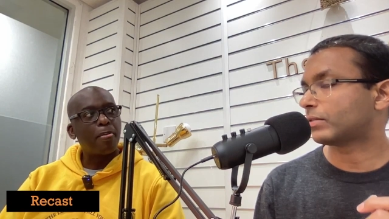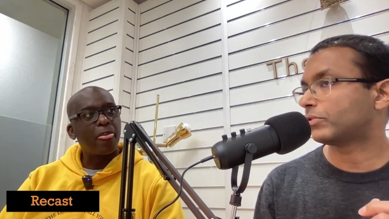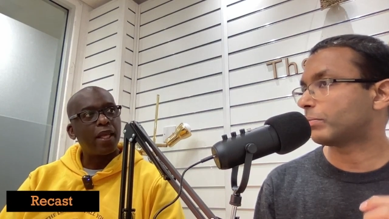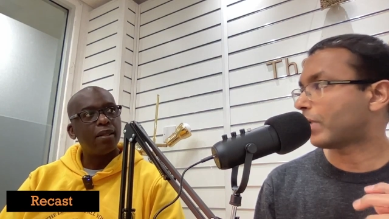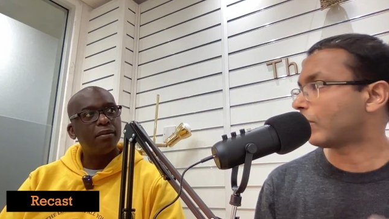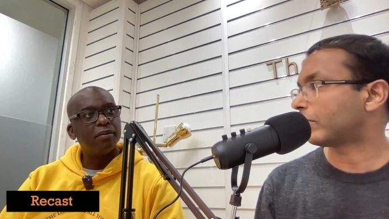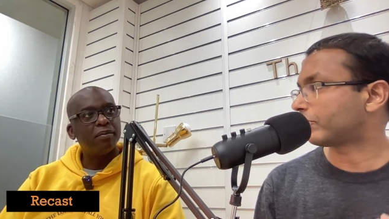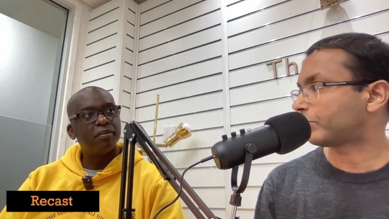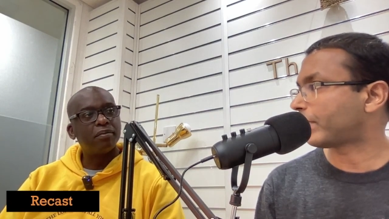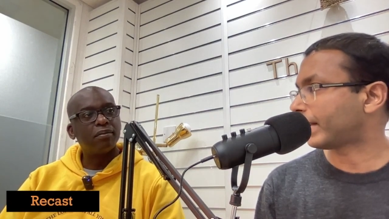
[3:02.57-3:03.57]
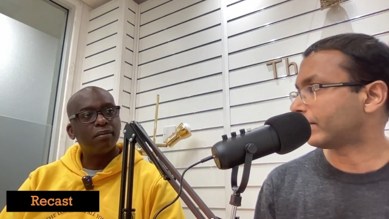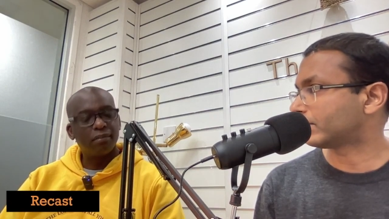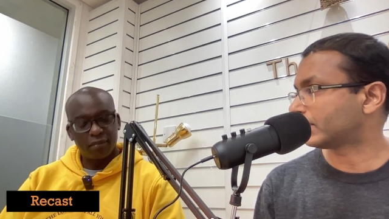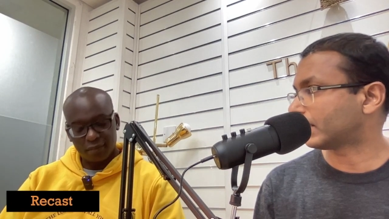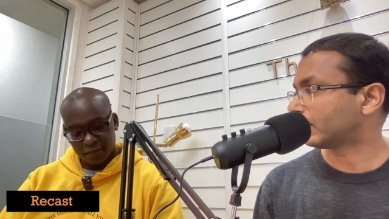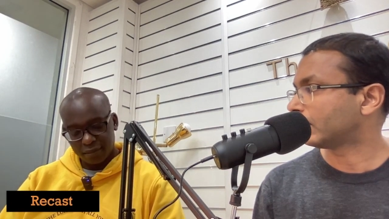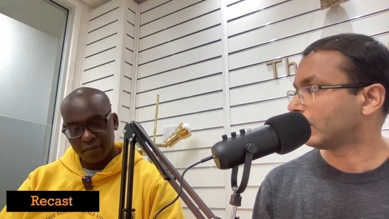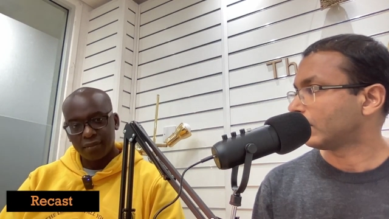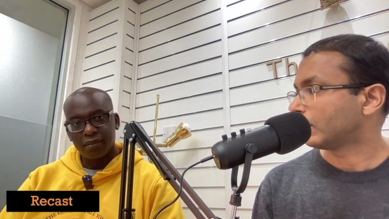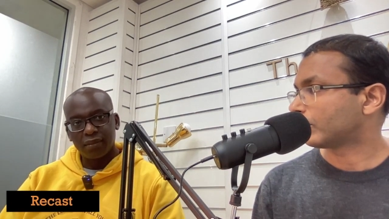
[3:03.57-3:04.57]
Speaker 1: about the power of prayer, isn't it?
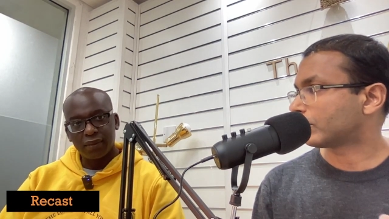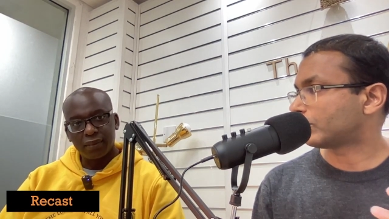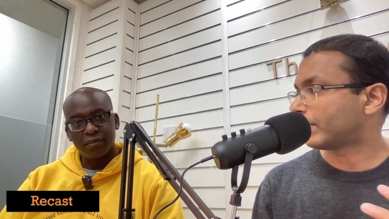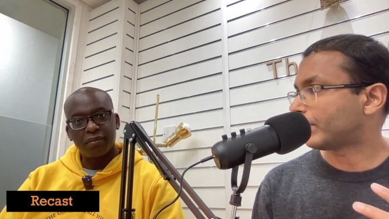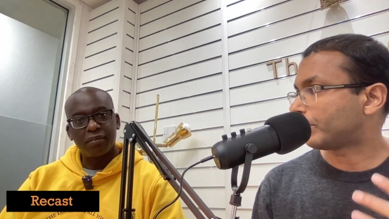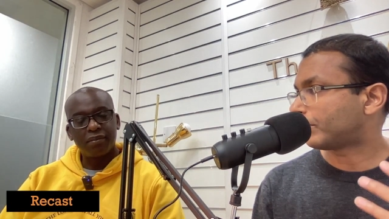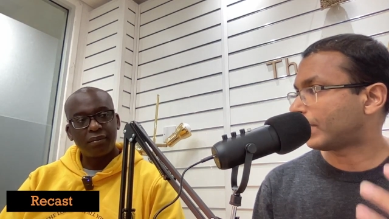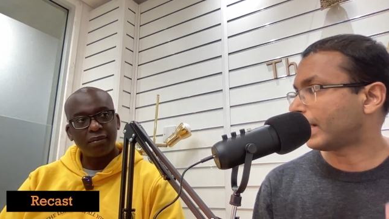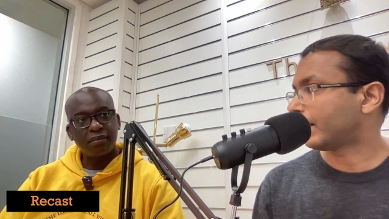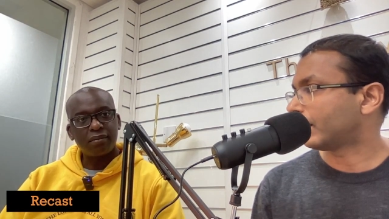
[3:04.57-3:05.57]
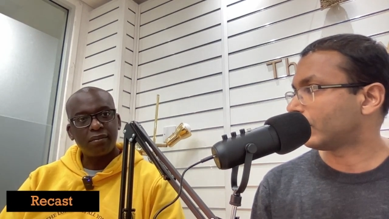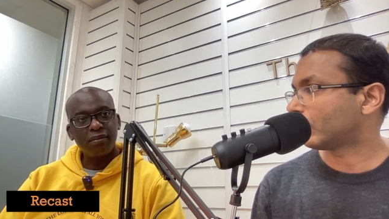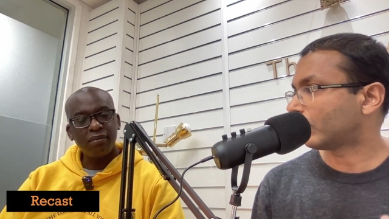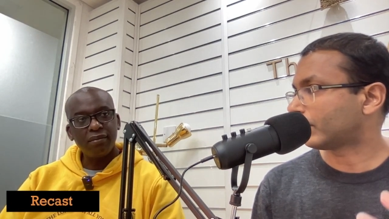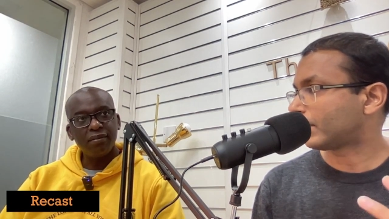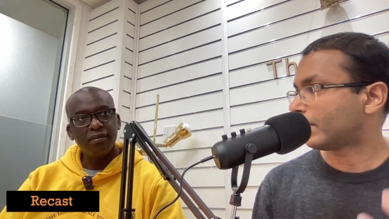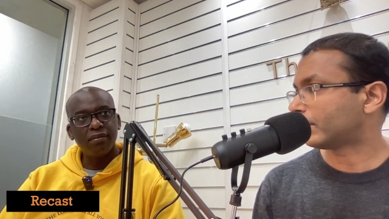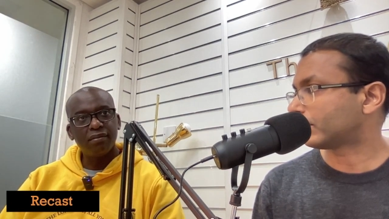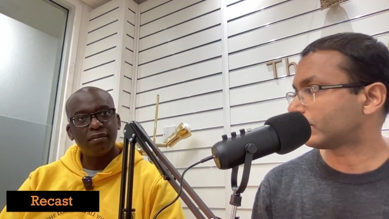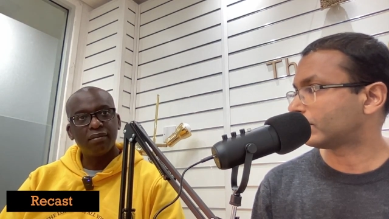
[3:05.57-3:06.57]
Because when we pray, God
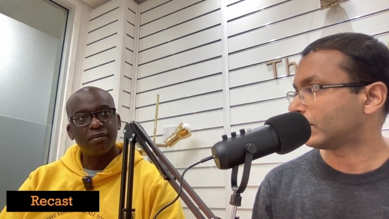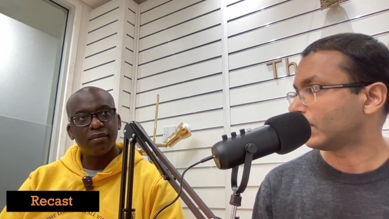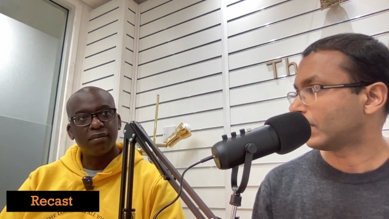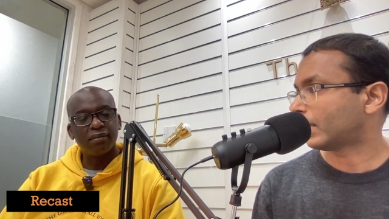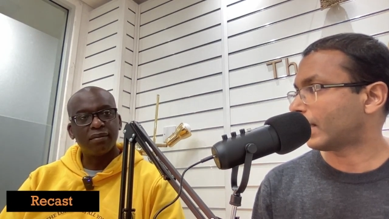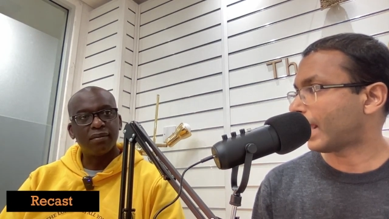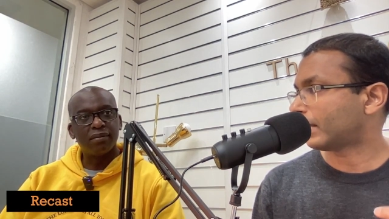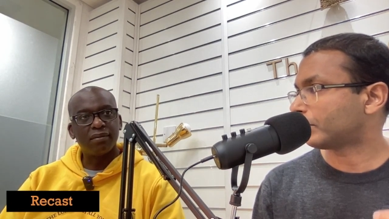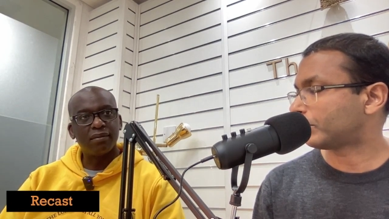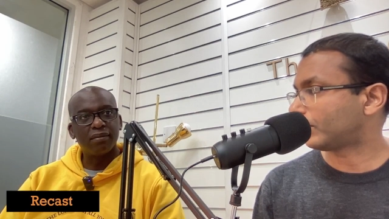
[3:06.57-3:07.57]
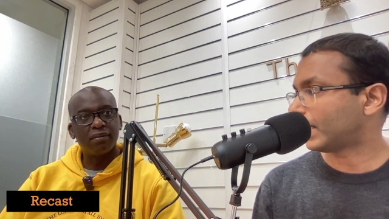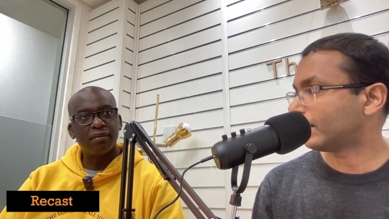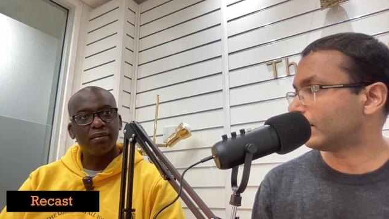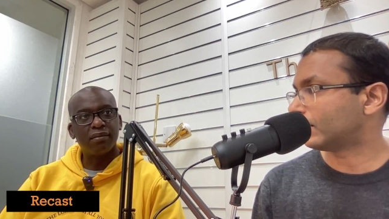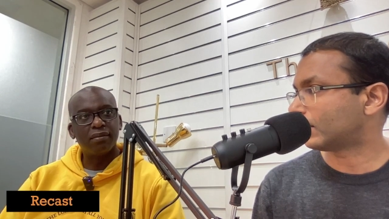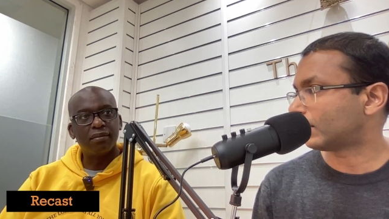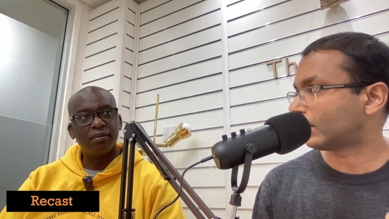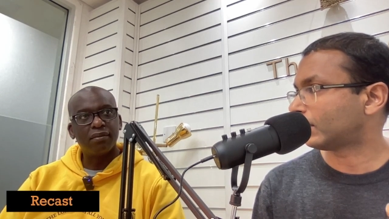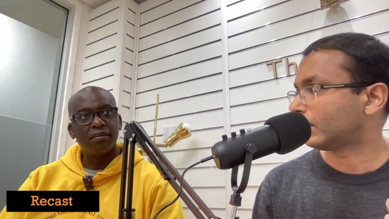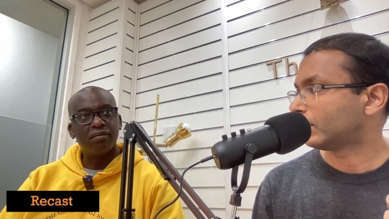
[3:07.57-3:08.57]
hears, and Hannah prayed in
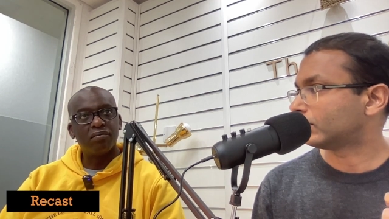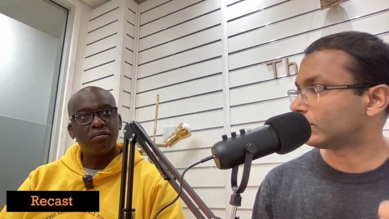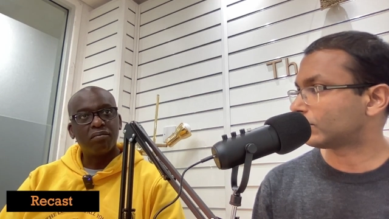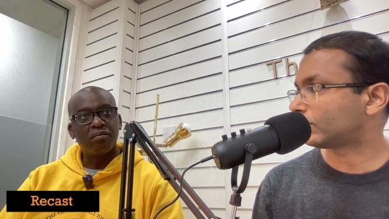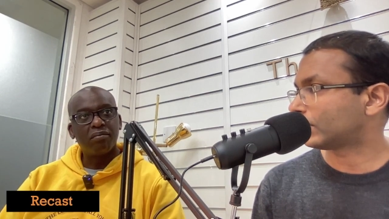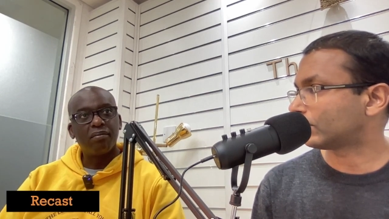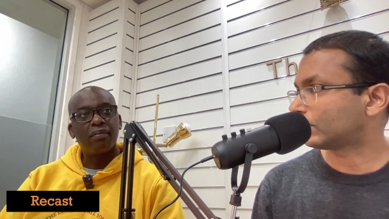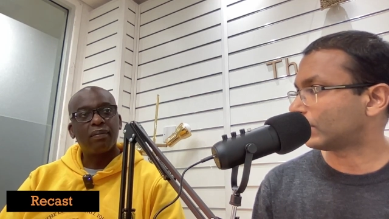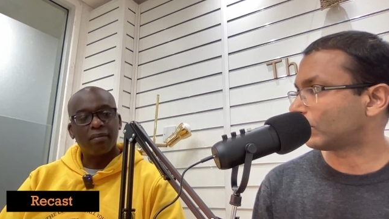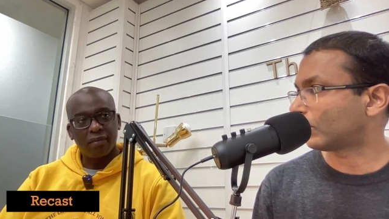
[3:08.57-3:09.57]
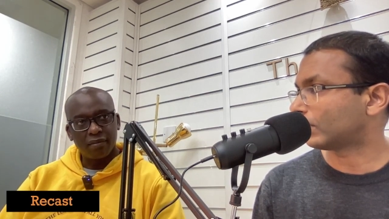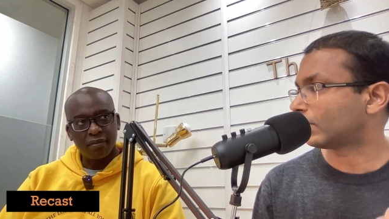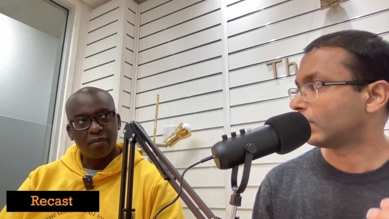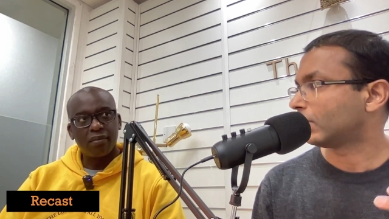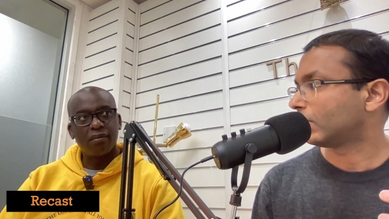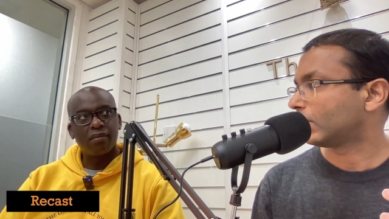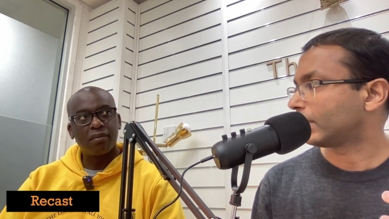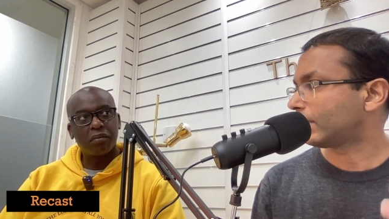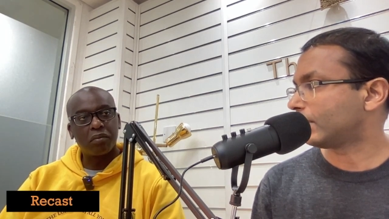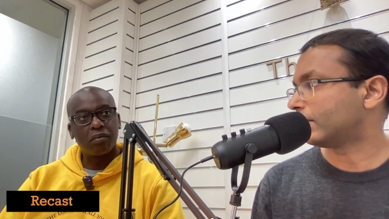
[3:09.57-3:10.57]
her distress, and God
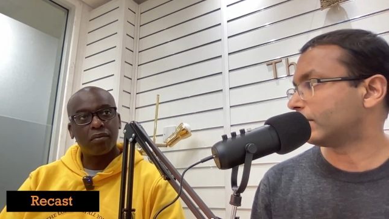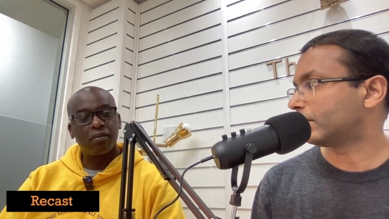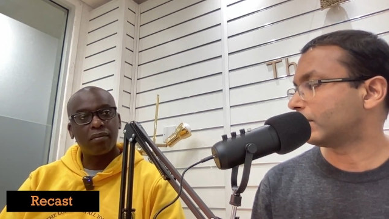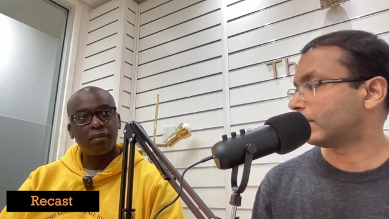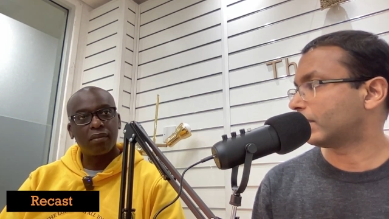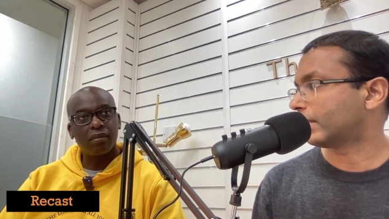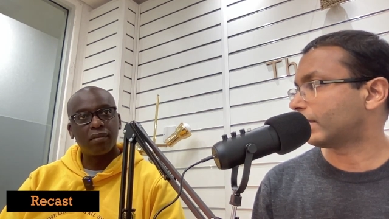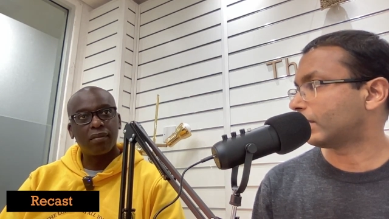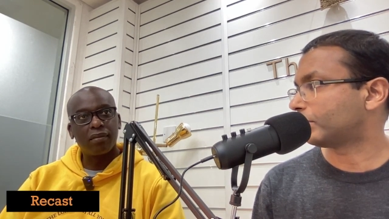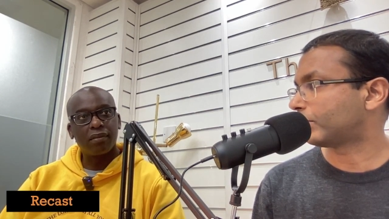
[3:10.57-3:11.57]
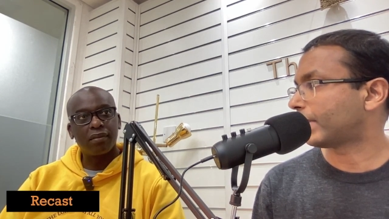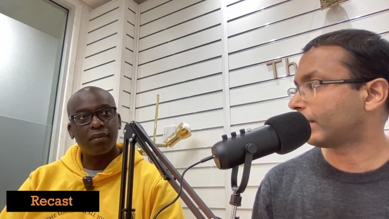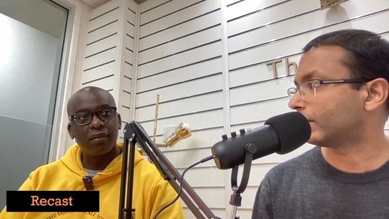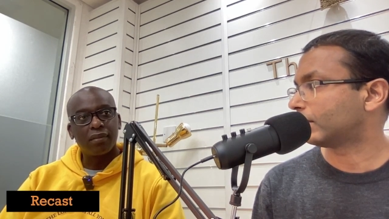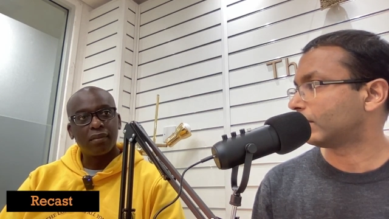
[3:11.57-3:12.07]
heard uh, her prayer,